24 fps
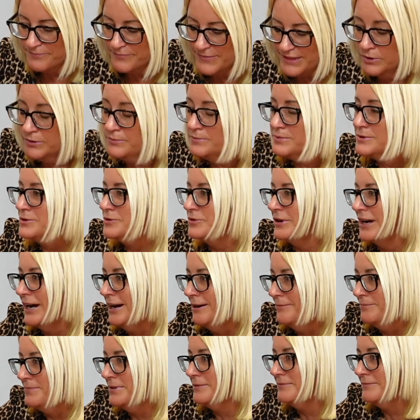Whoop
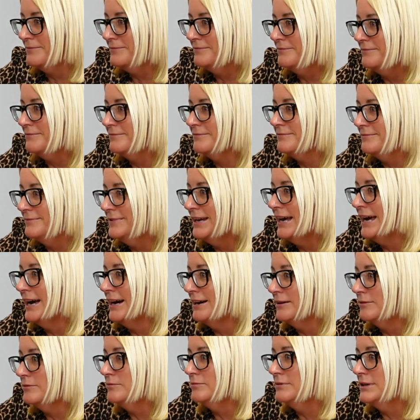strap
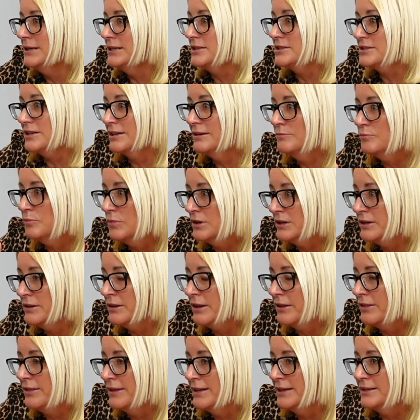now, which, and one of
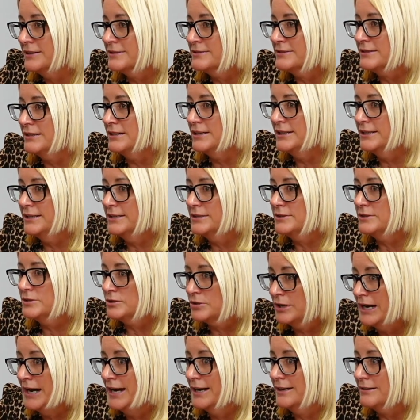the things that I
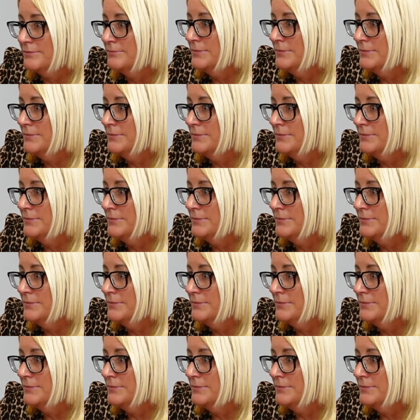track